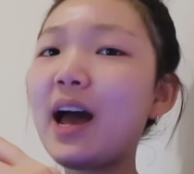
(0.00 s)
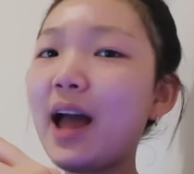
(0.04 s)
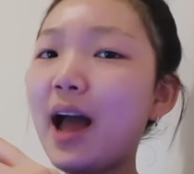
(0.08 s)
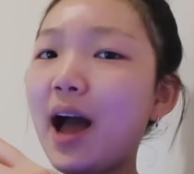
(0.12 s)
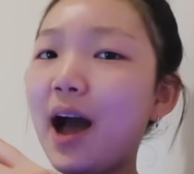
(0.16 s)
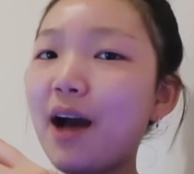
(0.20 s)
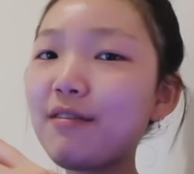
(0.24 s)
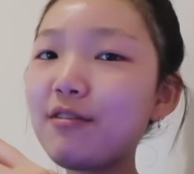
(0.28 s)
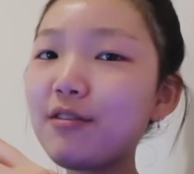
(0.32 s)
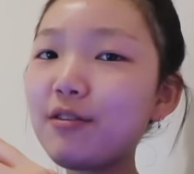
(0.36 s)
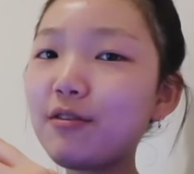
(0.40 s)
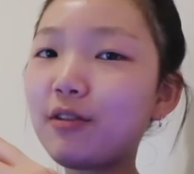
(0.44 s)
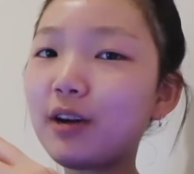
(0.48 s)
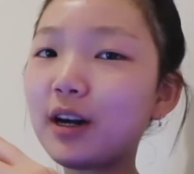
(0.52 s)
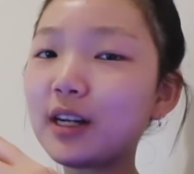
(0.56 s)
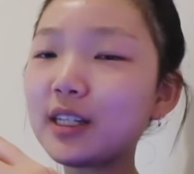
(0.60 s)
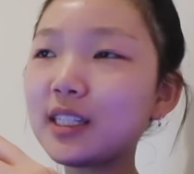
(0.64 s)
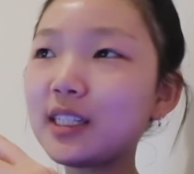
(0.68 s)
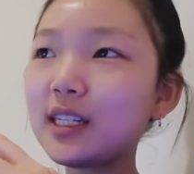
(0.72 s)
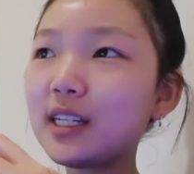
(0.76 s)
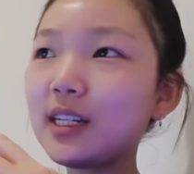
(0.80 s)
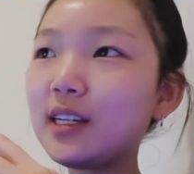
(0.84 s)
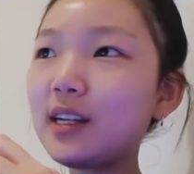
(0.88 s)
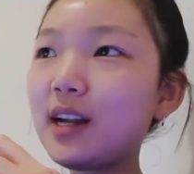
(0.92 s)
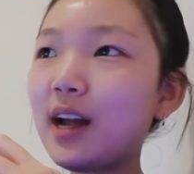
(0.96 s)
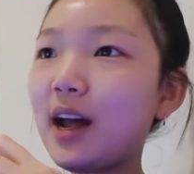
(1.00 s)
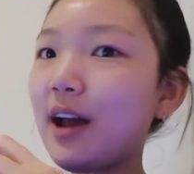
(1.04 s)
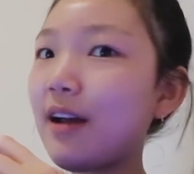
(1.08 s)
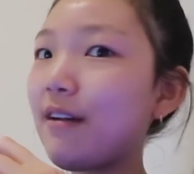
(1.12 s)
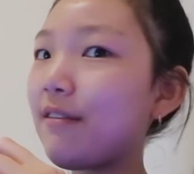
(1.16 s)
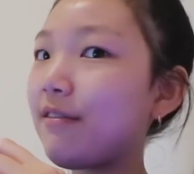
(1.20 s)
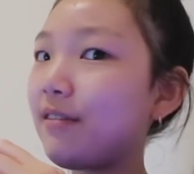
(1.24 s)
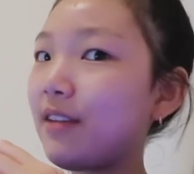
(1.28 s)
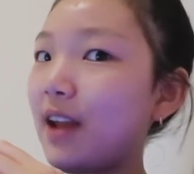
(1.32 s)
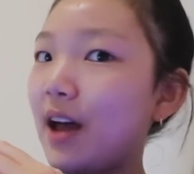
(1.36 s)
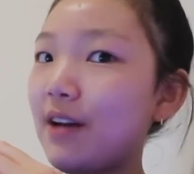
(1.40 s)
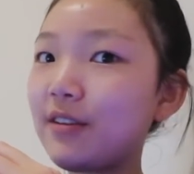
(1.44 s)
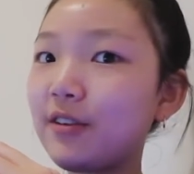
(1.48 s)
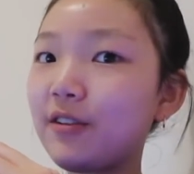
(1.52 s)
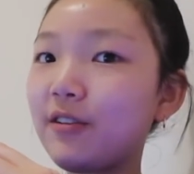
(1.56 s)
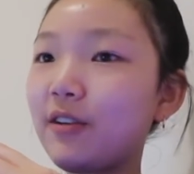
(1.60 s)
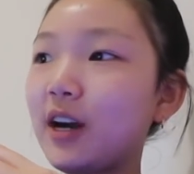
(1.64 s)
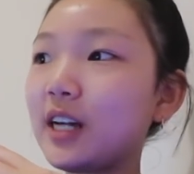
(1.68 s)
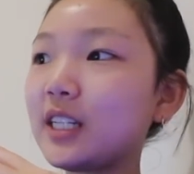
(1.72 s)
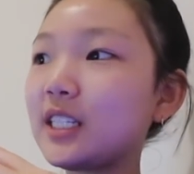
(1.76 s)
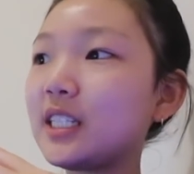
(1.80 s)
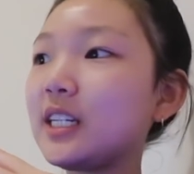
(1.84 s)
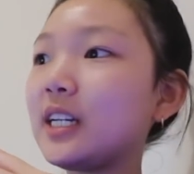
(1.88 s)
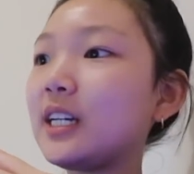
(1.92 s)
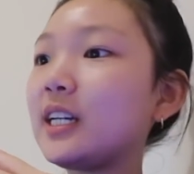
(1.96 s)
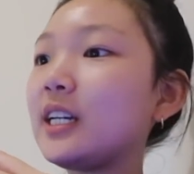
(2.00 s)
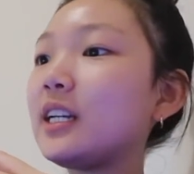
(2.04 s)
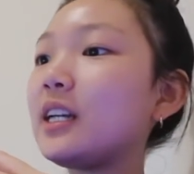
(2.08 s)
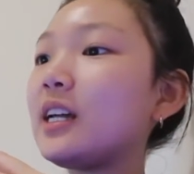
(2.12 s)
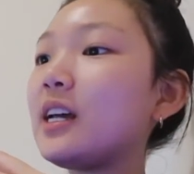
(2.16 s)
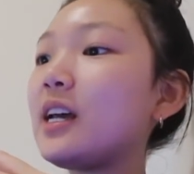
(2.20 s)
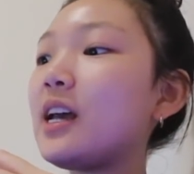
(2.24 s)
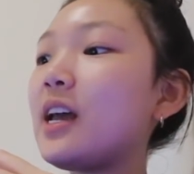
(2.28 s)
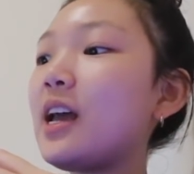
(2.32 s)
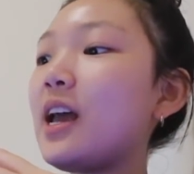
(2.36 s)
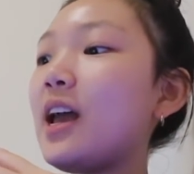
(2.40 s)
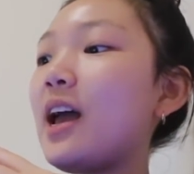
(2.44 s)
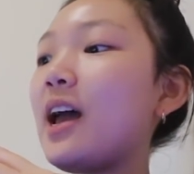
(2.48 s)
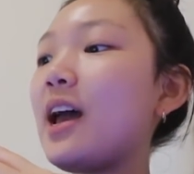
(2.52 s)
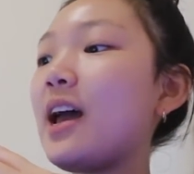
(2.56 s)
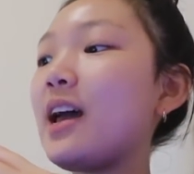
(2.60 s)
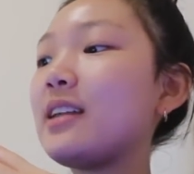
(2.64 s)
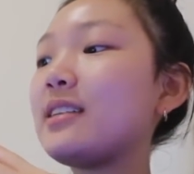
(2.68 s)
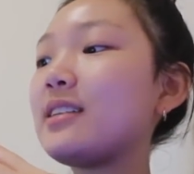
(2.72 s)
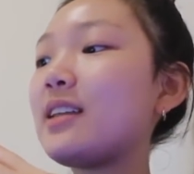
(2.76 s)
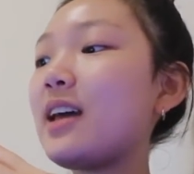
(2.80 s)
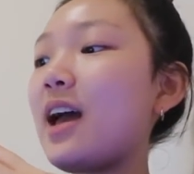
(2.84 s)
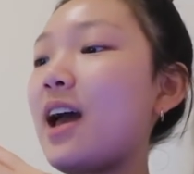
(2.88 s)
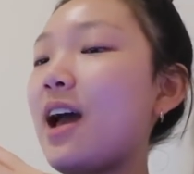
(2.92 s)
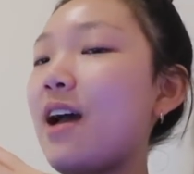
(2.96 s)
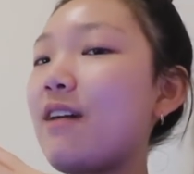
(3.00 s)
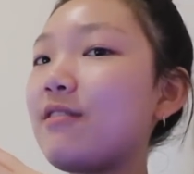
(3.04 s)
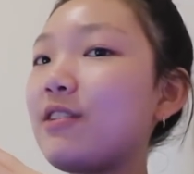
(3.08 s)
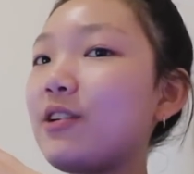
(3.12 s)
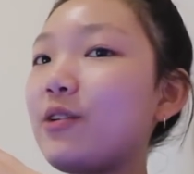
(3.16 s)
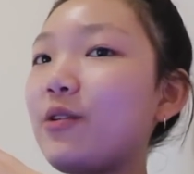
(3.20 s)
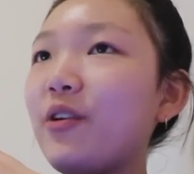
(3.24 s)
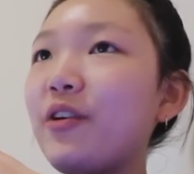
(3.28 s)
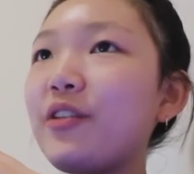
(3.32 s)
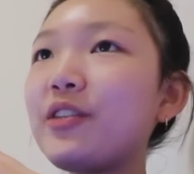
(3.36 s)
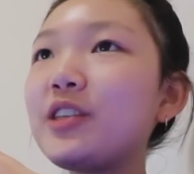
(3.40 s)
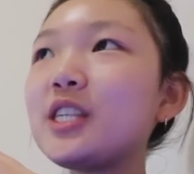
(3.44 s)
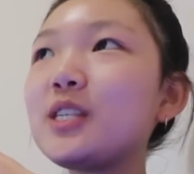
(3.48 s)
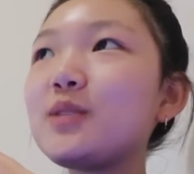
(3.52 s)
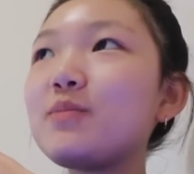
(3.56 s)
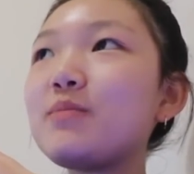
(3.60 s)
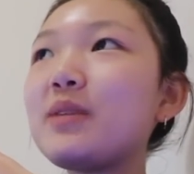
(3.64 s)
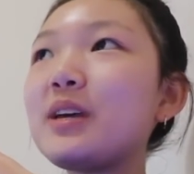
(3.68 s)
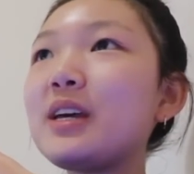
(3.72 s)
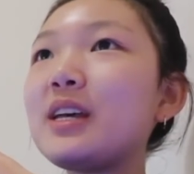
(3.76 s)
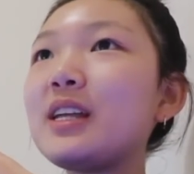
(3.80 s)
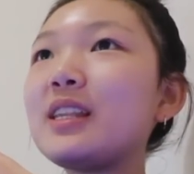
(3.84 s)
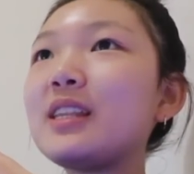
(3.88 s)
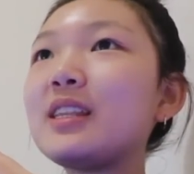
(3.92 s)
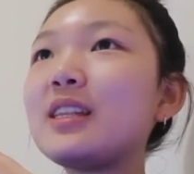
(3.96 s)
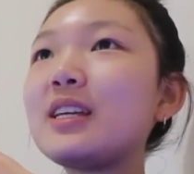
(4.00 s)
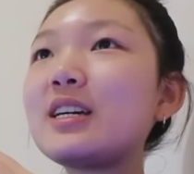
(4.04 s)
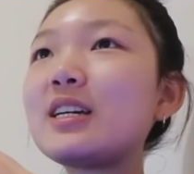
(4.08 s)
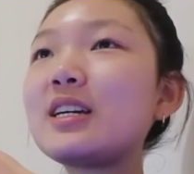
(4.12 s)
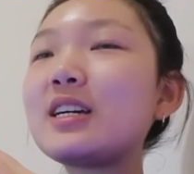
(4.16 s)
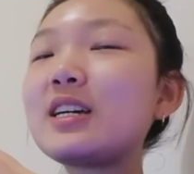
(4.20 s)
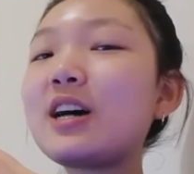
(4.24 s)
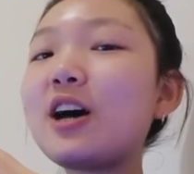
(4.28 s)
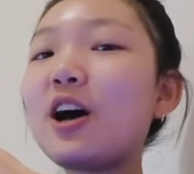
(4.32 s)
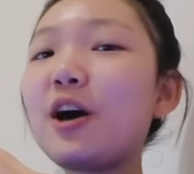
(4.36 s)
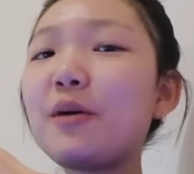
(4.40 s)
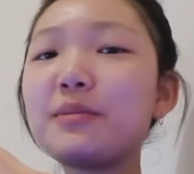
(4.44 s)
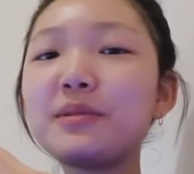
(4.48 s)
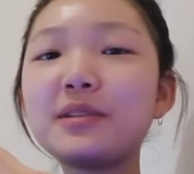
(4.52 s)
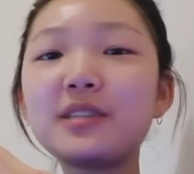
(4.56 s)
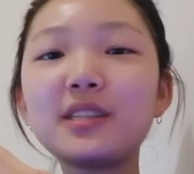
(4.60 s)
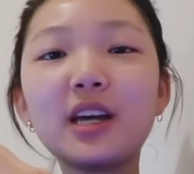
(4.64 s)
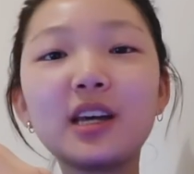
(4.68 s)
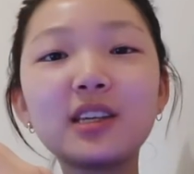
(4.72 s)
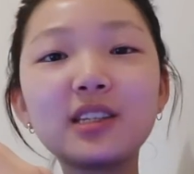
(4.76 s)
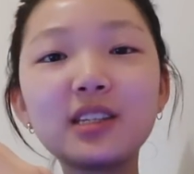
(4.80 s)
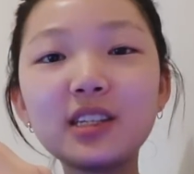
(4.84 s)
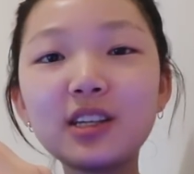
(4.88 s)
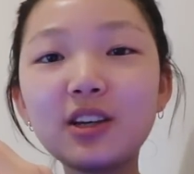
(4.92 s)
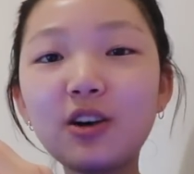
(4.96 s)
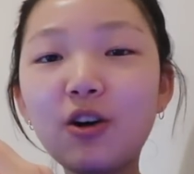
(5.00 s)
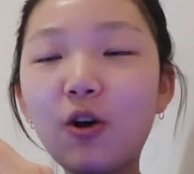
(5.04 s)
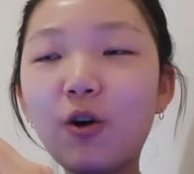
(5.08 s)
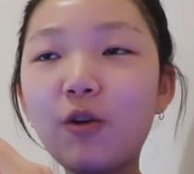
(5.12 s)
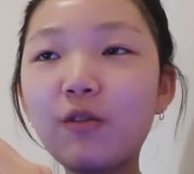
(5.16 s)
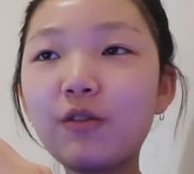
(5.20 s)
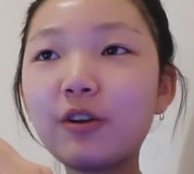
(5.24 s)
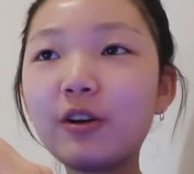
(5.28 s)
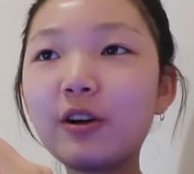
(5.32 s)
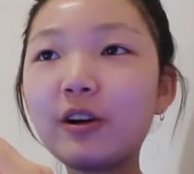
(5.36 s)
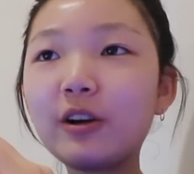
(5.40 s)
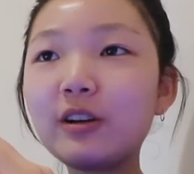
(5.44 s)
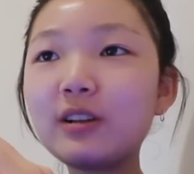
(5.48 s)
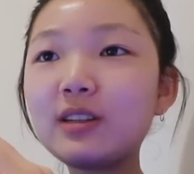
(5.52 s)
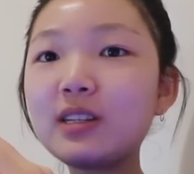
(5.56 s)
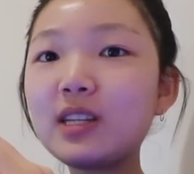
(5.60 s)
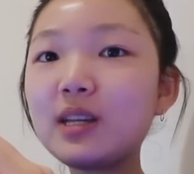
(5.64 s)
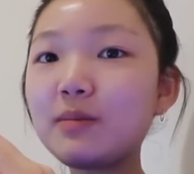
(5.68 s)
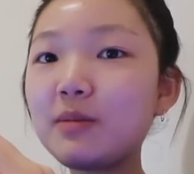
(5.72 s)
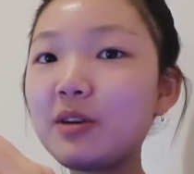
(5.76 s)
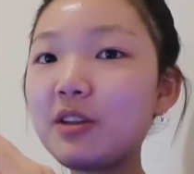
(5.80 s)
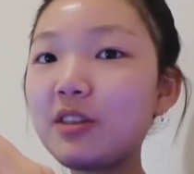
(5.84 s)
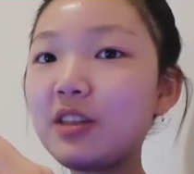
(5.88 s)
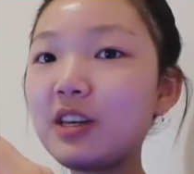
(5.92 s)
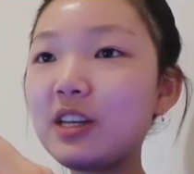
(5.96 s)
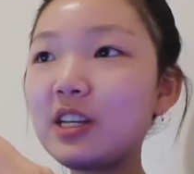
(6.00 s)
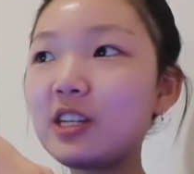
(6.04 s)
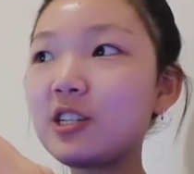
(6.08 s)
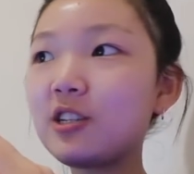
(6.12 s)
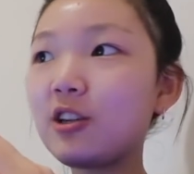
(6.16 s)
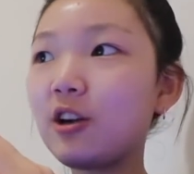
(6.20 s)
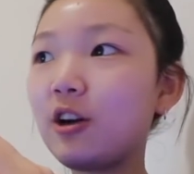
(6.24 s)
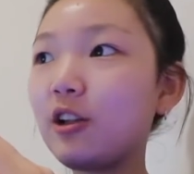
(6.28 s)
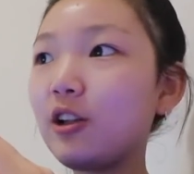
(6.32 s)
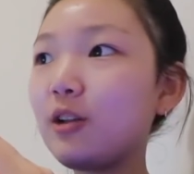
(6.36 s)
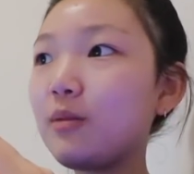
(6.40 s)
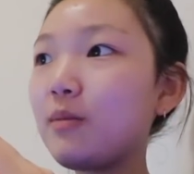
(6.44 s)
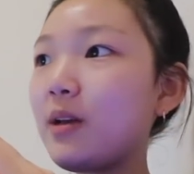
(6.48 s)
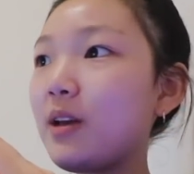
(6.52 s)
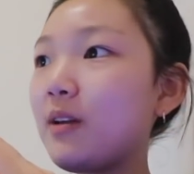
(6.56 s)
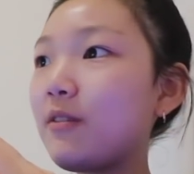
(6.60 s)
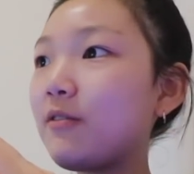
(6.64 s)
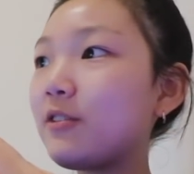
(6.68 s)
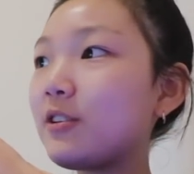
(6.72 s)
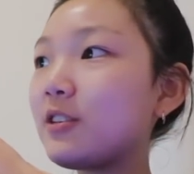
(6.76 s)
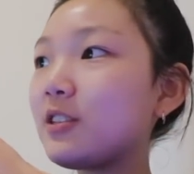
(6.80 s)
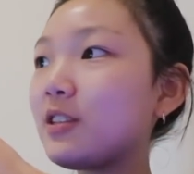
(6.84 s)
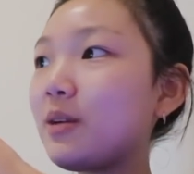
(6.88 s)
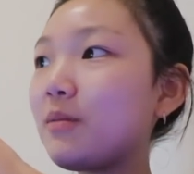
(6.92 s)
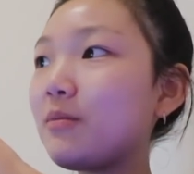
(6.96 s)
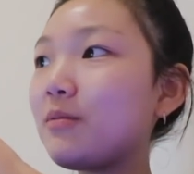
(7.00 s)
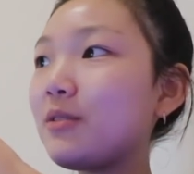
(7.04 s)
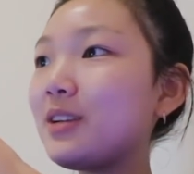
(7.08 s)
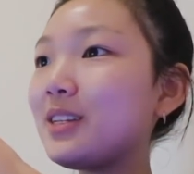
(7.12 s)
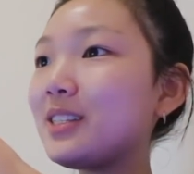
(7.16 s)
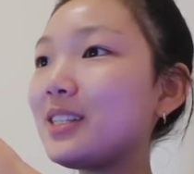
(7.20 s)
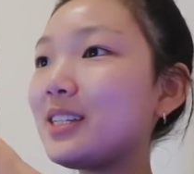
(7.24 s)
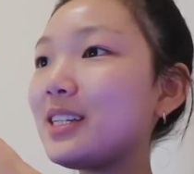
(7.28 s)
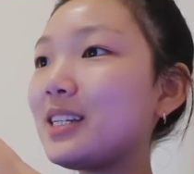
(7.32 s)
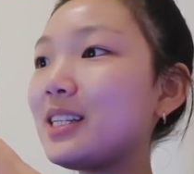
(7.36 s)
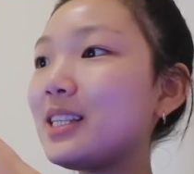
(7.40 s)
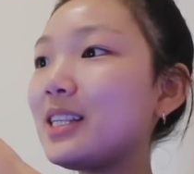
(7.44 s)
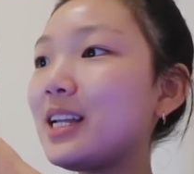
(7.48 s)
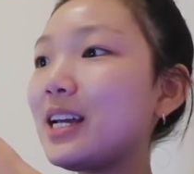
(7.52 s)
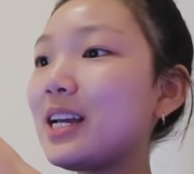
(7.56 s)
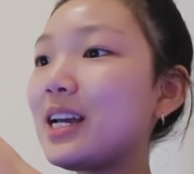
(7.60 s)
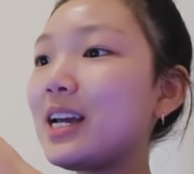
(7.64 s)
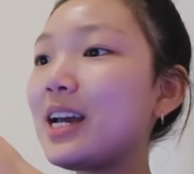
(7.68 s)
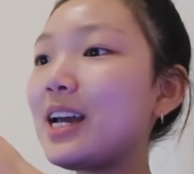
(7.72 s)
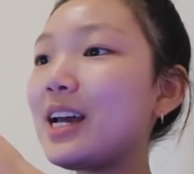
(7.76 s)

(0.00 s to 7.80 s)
I haven't watched it. I've never watched it. And everyone's been obsessing over Timothée Chalamet for some reason.